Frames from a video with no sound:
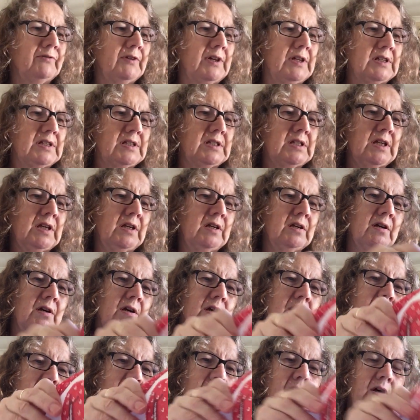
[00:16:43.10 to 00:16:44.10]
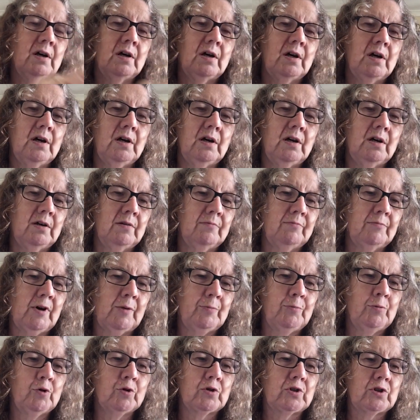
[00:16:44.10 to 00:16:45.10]
Etsy. I
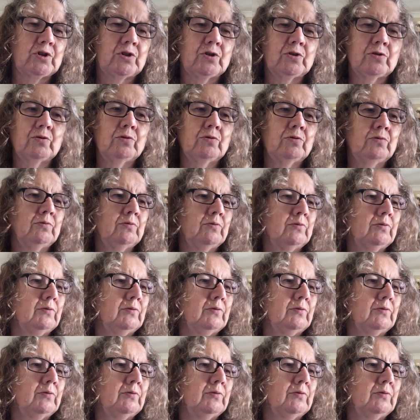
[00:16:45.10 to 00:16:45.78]
bought two.